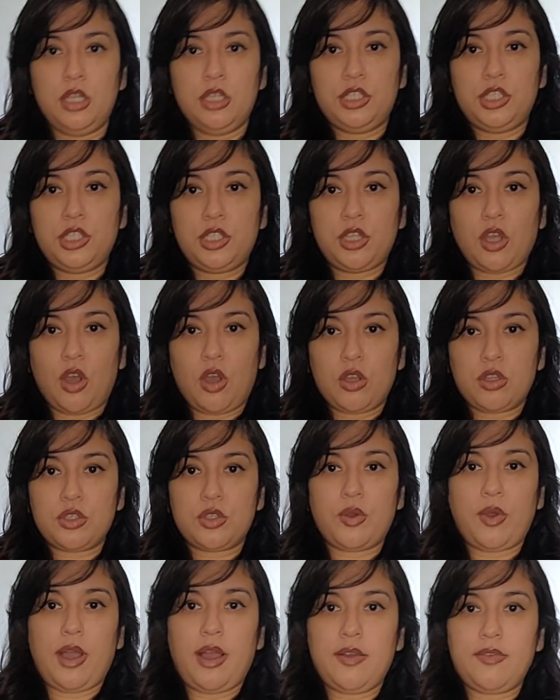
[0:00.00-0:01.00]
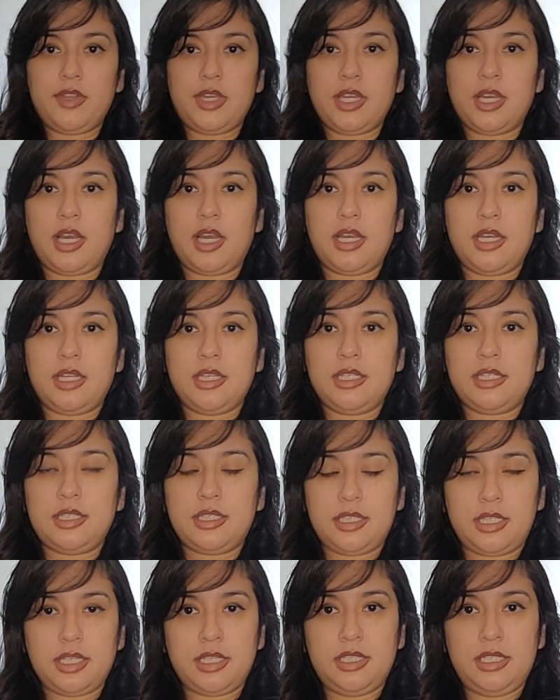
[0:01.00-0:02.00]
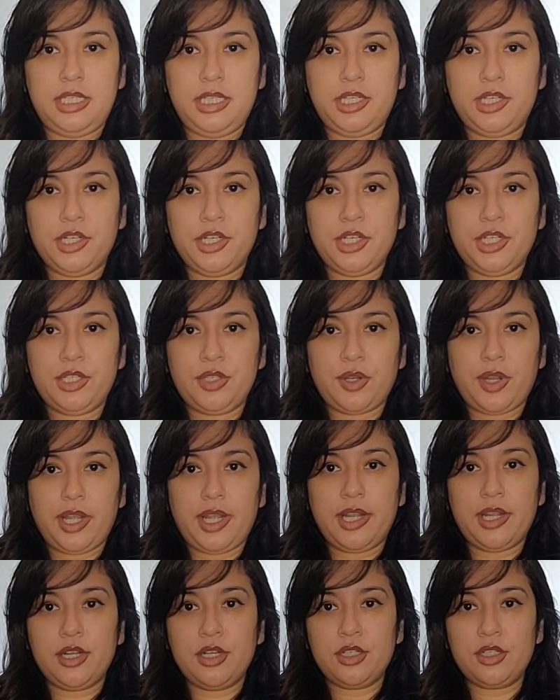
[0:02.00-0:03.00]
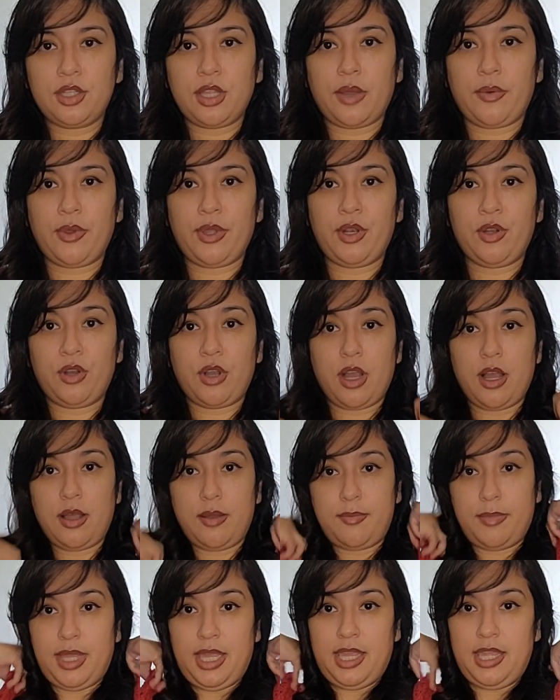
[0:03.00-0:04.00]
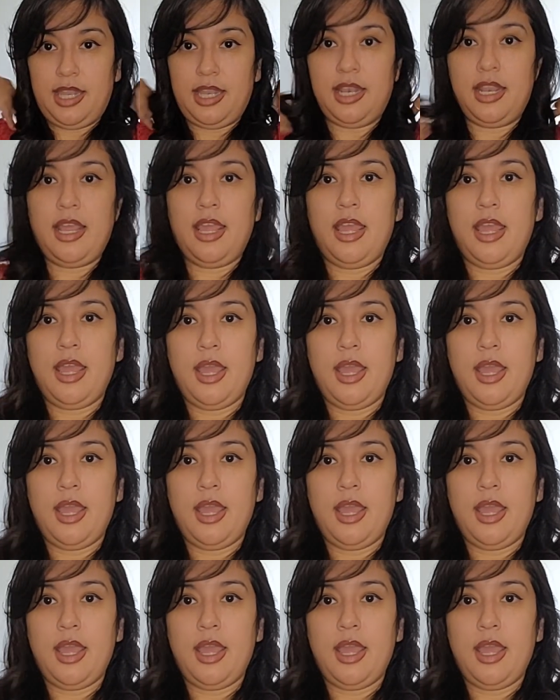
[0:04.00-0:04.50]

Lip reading: She's also having us decrease right here, so that way it'll come in.